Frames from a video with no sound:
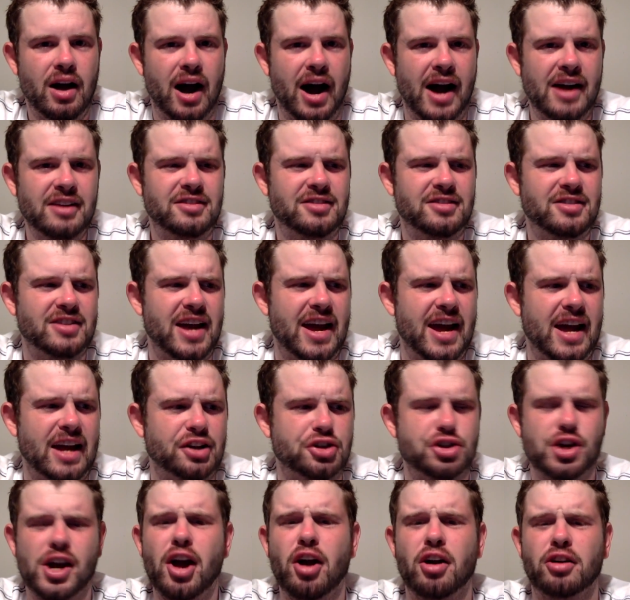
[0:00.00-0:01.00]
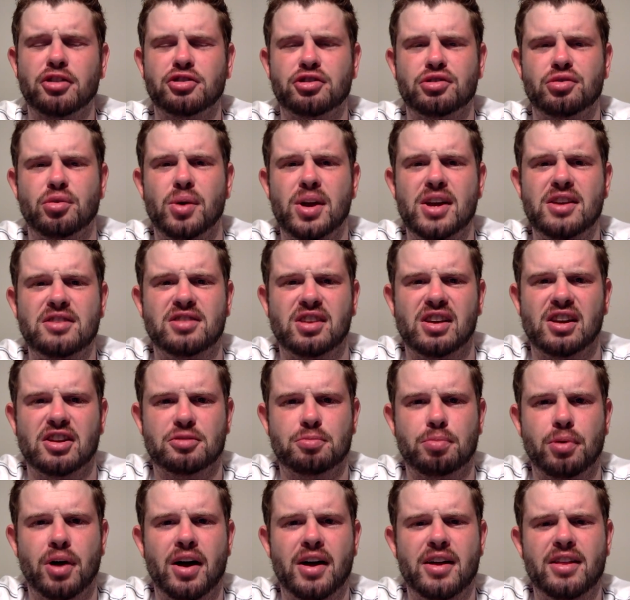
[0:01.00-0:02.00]
I'd say J R Sweezy
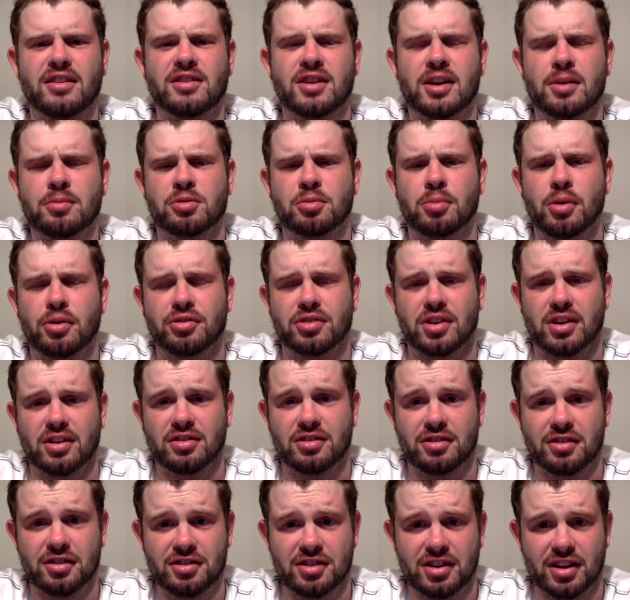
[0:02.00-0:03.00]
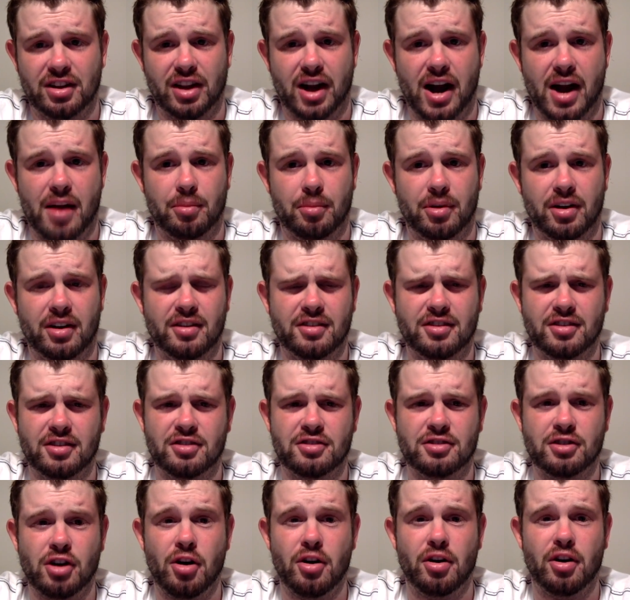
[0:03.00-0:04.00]
is probably the team's most consistent lineman. He's the
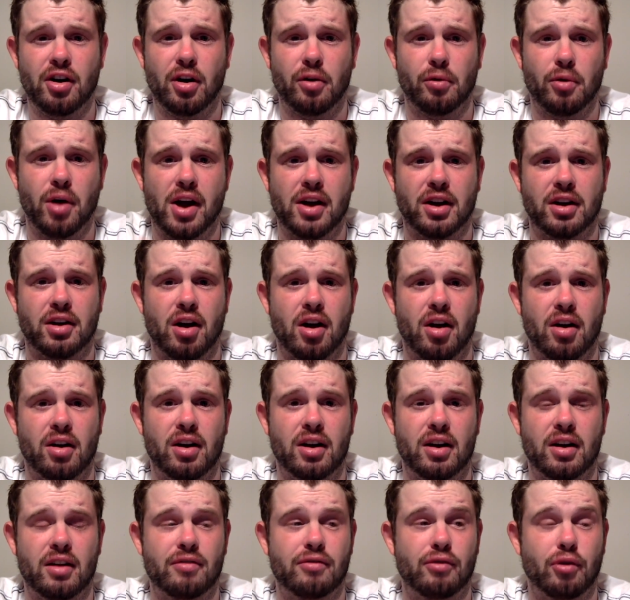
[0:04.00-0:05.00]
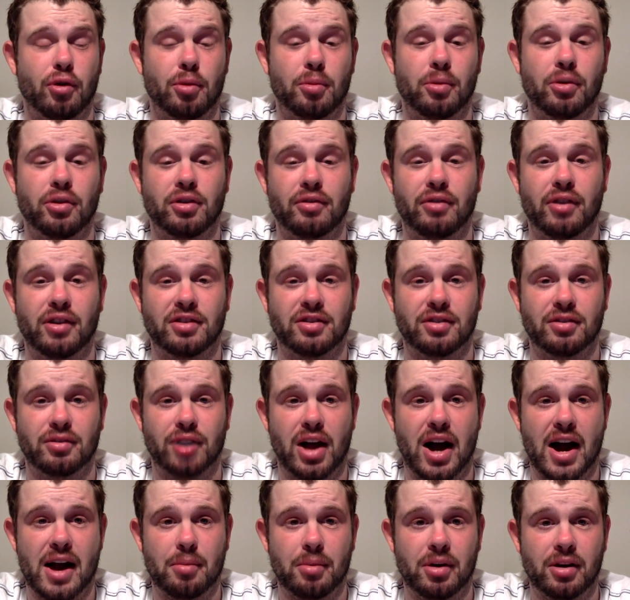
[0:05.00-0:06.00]
starter at right guard and a former defensive
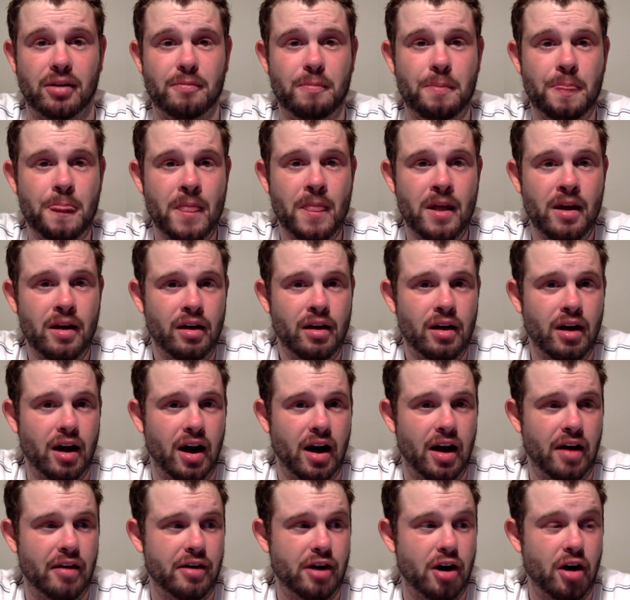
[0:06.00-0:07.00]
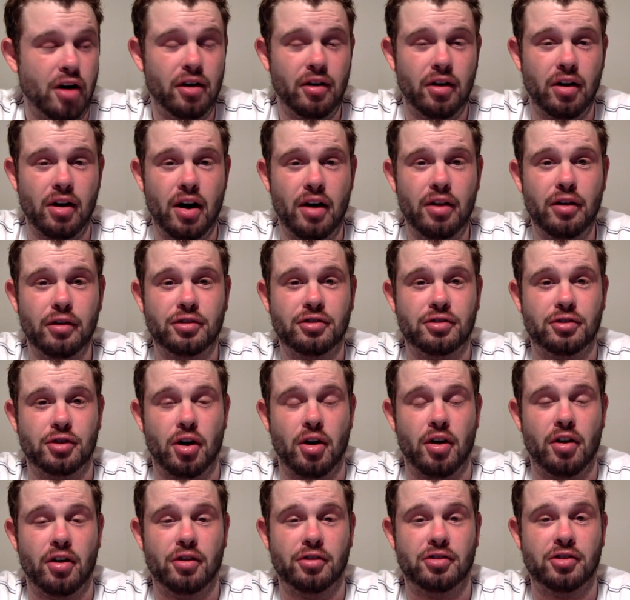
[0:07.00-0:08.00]
lineman. Uh, the other
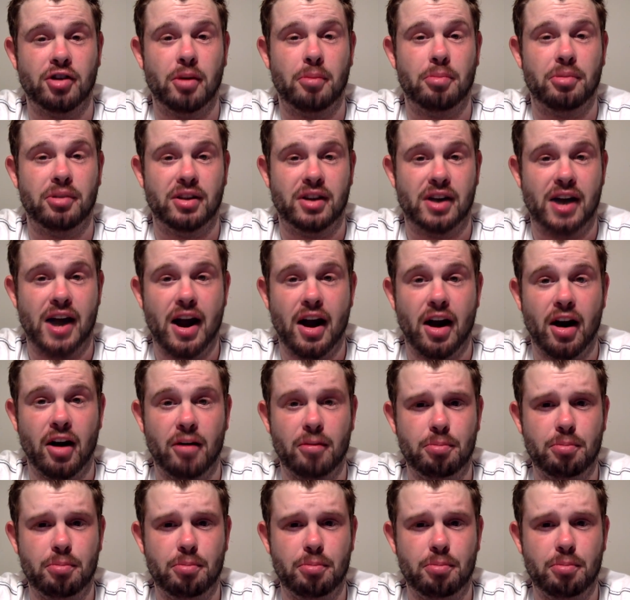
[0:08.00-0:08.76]
starters are up in the air.